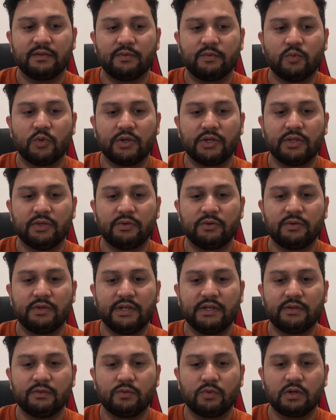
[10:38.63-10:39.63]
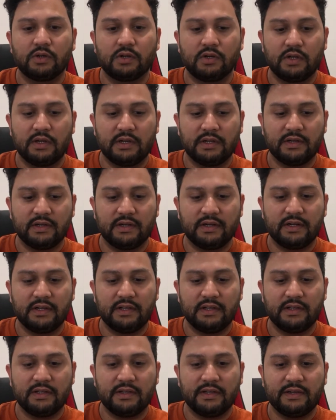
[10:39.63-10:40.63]
what you need to work on,
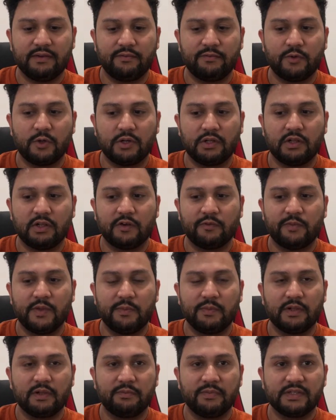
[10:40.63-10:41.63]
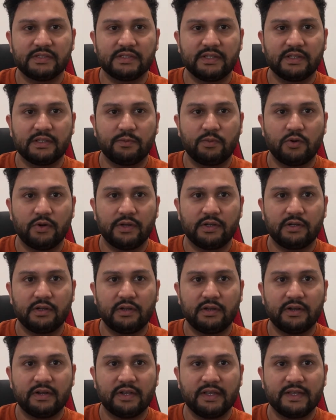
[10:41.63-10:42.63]
and what a lot of people are missing the point
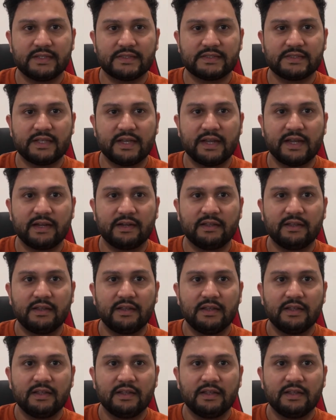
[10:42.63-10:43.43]
on, is that